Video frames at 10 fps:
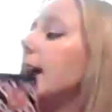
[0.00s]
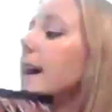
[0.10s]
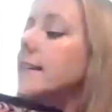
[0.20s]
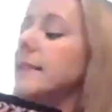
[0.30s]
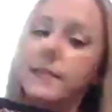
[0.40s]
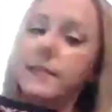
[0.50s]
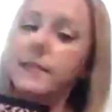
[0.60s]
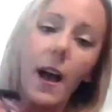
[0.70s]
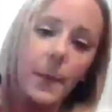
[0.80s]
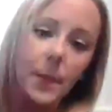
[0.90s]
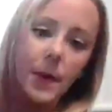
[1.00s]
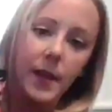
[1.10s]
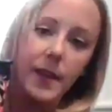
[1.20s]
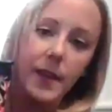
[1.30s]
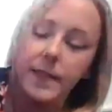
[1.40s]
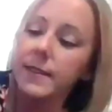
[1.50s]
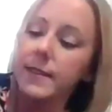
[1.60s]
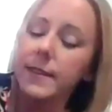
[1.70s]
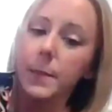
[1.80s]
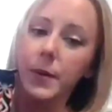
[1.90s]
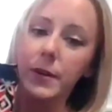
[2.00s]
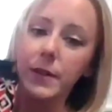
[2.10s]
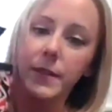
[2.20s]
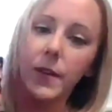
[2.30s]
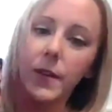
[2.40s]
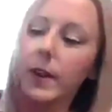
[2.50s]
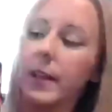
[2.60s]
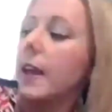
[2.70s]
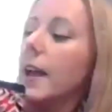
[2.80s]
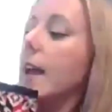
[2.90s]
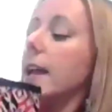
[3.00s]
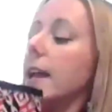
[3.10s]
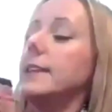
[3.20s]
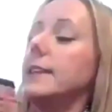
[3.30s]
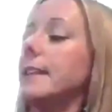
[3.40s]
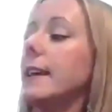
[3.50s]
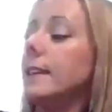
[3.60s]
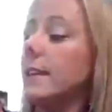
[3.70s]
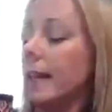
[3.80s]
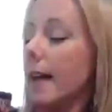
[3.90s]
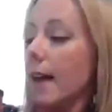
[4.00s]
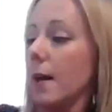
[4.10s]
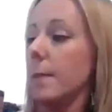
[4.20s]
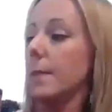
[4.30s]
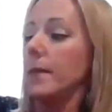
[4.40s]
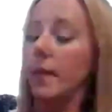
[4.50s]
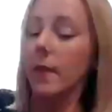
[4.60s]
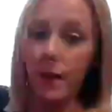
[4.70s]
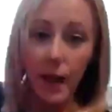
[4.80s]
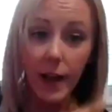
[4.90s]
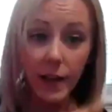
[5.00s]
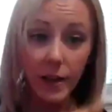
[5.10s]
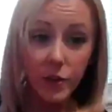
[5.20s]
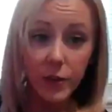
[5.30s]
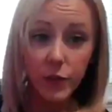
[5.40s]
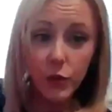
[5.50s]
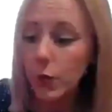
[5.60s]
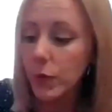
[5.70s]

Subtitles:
It has a top that zippers. All right, and you say to them, I got you this